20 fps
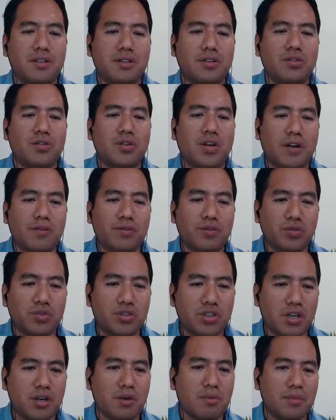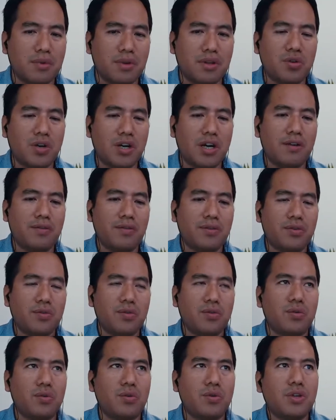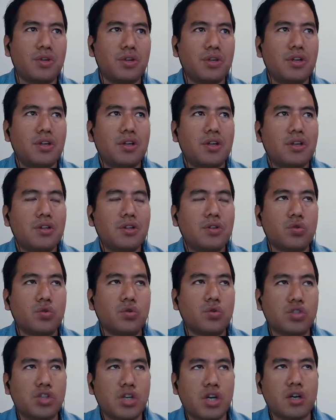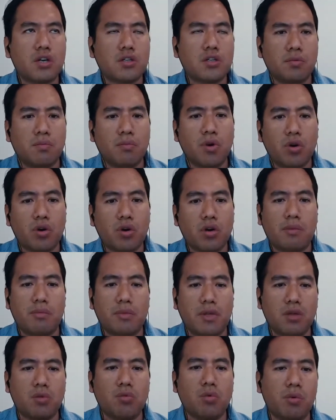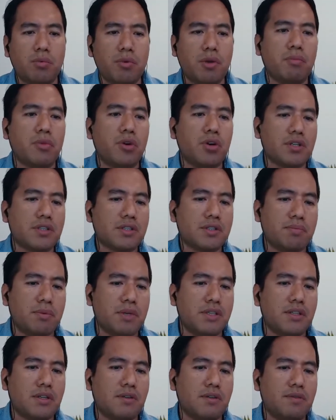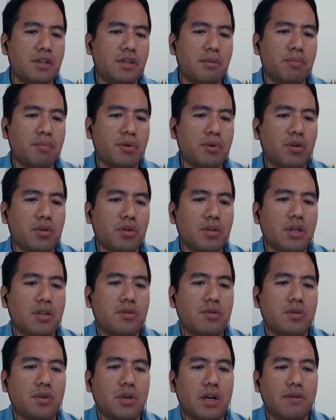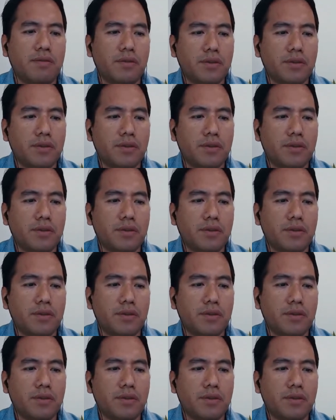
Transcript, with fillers: you have to share you have to to charge more i mean will be more expensive the product that you have